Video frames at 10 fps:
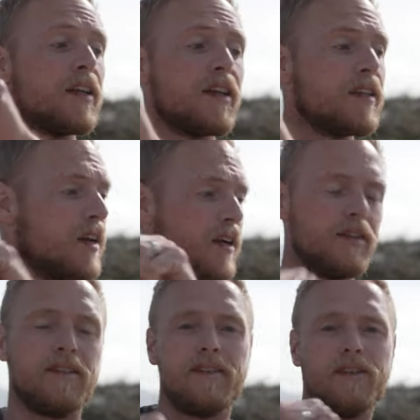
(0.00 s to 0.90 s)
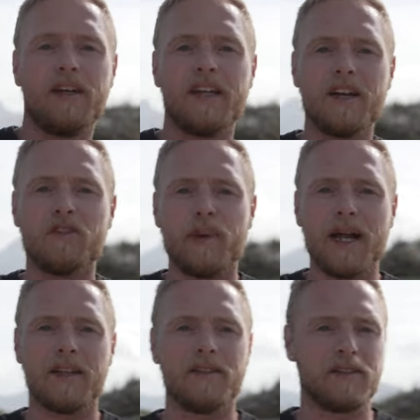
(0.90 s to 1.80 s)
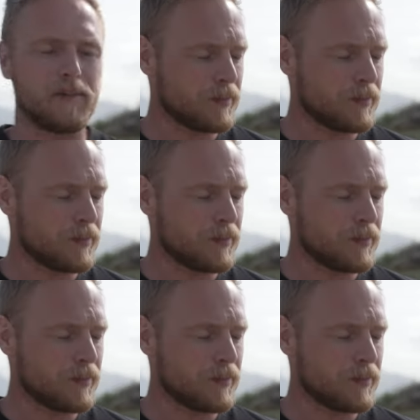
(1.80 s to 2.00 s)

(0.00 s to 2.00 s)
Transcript: and then yeah, you get out of balance.